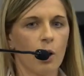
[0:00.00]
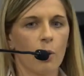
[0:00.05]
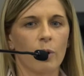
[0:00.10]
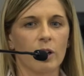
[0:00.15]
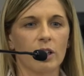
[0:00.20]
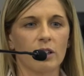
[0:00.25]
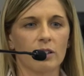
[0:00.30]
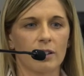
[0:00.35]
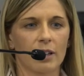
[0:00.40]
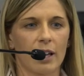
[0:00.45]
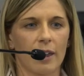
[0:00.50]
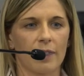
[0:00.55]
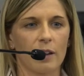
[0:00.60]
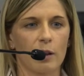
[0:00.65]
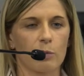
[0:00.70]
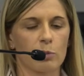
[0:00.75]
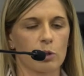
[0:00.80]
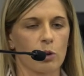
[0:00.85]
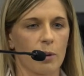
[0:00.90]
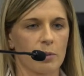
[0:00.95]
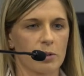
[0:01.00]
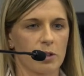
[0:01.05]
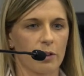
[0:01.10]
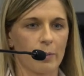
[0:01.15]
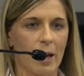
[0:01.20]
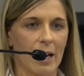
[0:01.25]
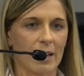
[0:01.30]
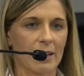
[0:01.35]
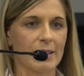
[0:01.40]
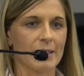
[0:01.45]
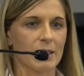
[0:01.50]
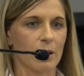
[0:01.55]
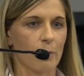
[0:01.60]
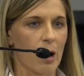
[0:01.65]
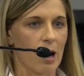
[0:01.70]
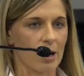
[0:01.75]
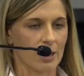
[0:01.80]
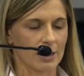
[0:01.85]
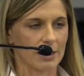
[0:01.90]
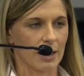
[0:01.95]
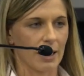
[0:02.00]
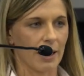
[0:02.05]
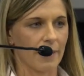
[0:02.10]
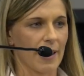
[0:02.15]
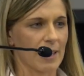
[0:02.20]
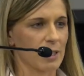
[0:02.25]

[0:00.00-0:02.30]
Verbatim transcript: When you look at the absorption of magnesium oxide,